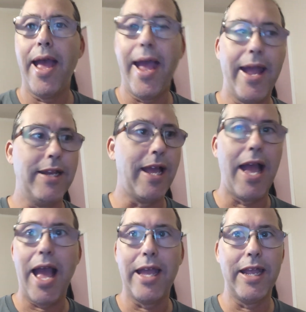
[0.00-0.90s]
And
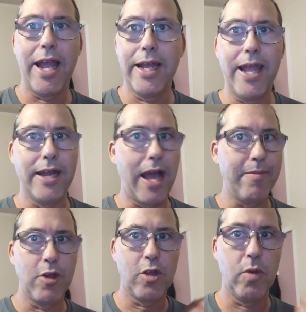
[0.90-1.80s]
again,
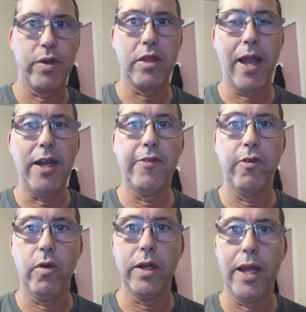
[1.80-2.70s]
I'm just so excited
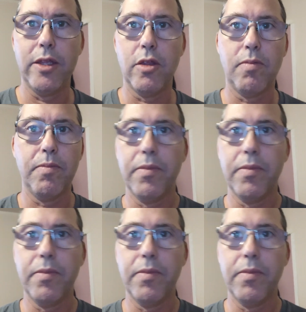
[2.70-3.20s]
for it.